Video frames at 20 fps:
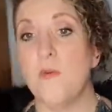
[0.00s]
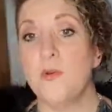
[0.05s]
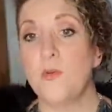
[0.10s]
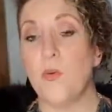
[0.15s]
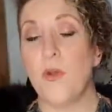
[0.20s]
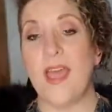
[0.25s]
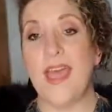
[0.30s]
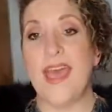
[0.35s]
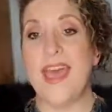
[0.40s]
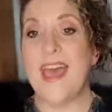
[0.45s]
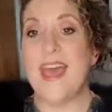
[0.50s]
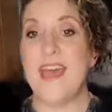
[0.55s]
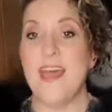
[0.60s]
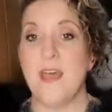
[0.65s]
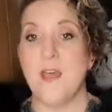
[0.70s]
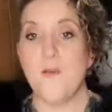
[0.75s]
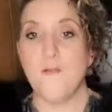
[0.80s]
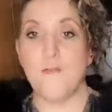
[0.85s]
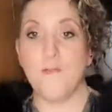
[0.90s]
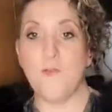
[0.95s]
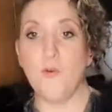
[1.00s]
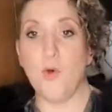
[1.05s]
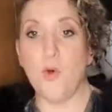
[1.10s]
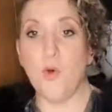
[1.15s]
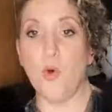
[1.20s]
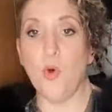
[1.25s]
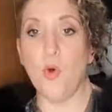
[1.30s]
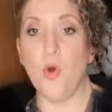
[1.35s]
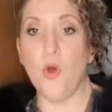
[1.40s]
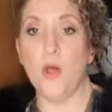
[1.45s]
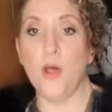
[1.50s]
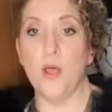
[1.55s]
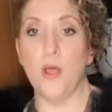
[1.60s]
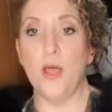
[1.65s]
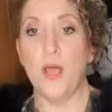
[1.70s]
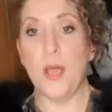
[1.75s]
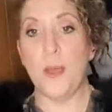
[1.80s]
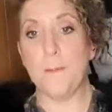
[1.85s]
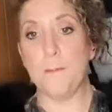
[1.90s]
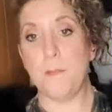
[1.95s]
would wear for
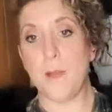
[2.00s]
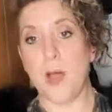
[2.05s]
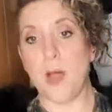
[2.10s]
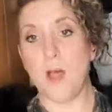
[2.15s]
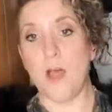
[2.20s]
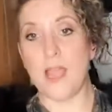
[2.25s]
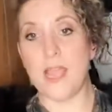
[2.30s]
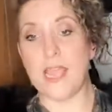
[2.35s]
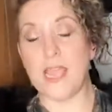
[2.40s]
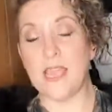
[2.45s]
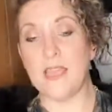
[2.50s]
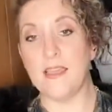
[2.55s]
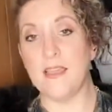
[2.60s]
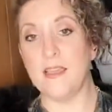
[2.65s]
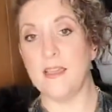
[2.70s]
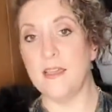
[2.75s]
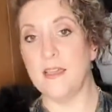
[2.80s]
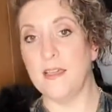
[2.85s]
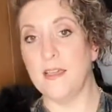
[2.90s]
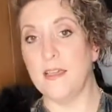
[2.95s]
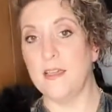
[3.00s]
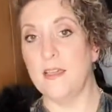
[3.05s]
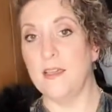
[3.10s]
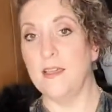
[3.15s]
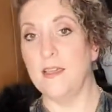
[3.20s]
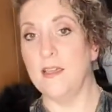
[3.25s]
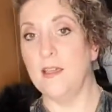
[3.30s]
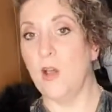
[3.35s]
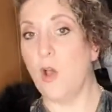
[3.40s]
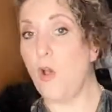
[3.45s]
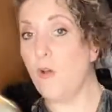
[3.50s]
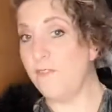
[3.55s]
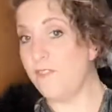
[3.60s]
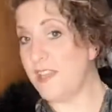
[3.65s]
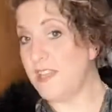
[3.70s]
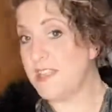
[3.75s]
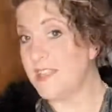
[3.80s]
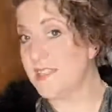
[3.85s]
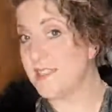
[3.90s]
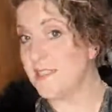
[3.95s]
my
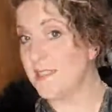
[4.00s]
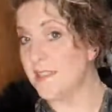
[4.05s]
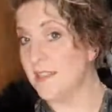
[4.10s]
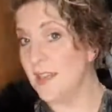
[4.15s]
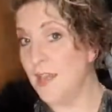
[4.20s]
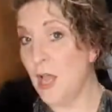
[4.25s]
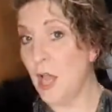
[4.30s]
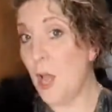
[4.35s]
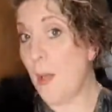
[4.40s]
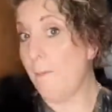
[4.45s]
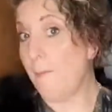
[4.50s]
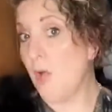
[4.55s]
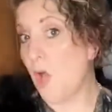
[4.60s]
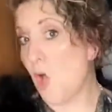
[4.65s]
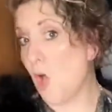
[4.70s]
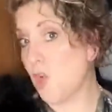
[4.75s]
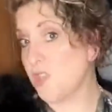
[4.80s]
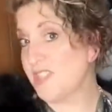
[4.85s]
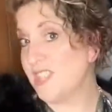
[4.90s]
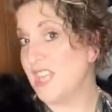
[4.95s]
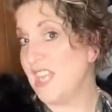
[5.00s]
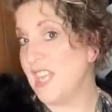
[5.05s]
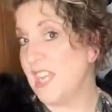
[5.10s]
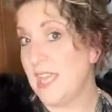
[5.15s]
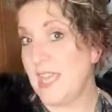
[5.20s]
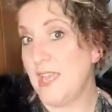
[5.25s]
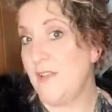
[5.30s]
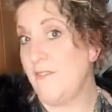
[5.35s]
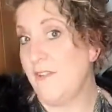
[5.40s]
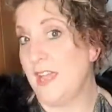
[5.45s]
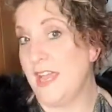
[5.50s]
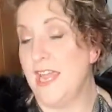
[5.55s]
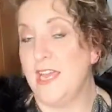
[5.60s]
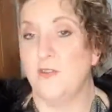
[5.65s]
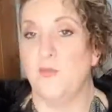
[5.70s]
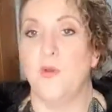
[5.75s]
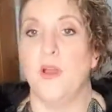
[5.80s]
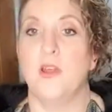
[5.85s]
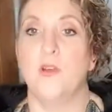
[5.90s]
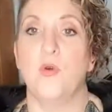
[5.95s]
office party if I
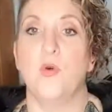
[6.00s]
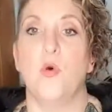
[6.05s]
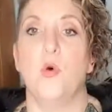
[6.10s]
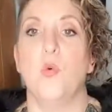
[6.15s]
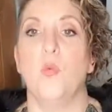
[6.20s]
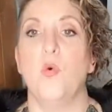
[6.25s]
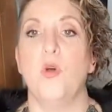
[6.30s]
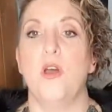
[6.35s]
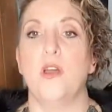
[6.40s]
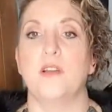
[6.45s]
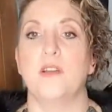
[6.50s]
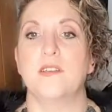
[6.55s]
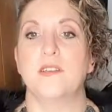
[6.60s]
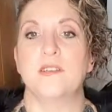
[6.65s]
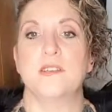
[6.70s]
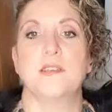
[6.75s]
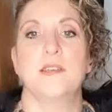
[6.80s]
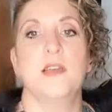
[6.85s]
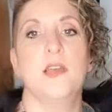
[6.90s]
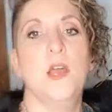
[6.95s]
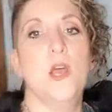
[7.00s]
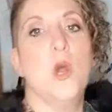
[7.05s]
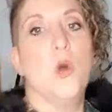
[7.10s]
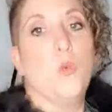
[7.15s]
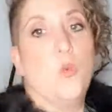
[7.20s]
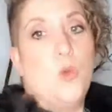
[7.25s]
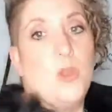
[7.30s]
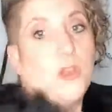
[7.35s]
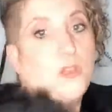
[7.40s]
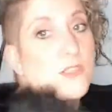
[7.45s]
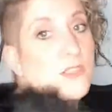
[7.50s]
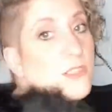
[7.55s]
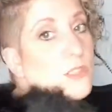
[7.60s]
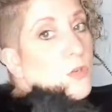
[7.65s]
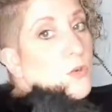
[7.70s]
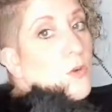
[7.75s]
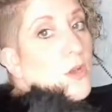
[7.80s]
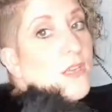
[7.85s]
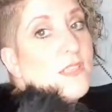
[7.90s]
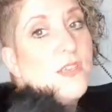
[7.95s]
had one, or works
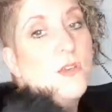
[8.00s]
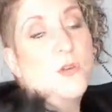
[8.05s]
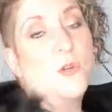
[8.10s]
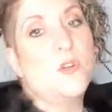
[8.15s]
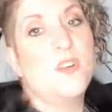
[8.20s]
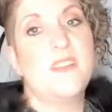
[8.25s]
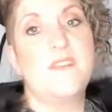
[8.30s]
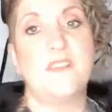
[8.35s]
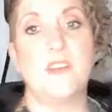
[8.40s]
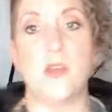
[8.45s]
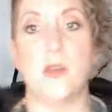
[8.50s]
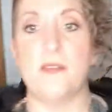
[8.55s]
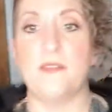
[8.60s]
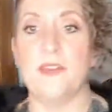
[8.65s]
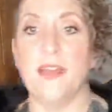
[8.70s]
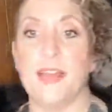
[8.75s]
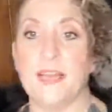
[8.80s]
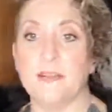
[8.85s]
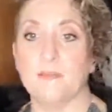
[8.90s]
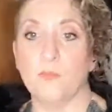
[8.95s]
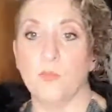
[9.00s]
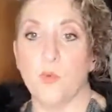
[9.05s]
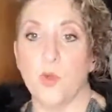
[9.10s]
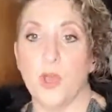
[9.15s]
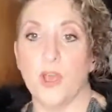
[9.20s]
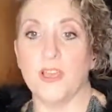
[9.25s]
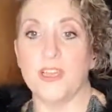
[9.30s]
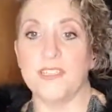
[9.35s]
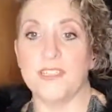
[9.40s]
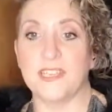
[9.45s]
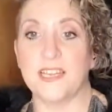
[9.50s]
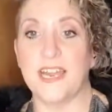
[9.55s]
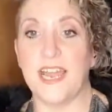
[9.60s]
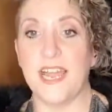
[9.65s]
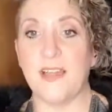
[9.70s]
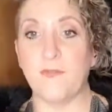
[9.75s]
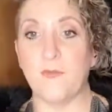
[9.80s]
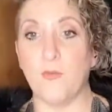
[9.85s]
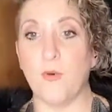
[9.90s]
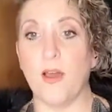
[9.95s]
do. I don't know, even know if our work is going to
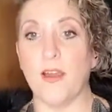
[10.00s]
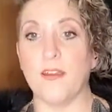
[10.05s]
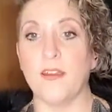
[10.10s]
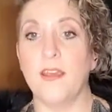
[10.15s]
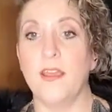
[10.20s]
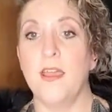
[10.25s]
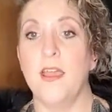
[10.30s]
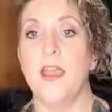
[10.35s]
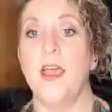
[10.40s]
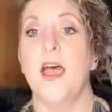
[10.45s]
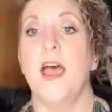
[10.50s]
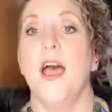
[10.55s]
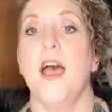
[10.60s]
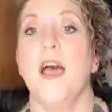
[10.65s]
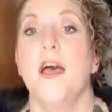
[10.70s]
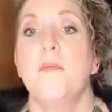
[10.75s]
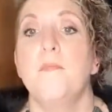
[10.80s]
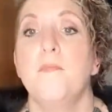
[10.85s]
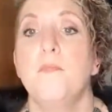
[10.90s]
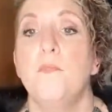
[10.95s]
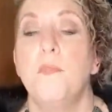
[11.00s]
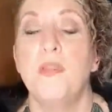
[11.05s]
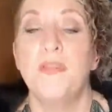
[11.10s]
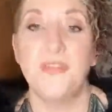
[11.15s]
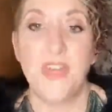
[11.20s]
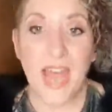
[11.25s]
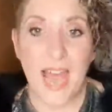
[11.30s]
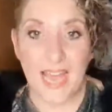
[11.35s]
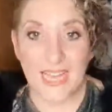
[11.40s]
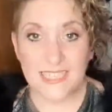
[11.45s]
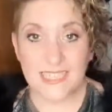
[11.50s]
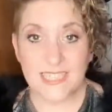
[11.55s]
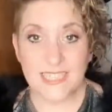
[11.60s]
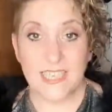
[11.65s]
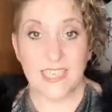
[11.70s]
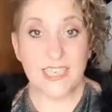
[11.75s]
have one. But that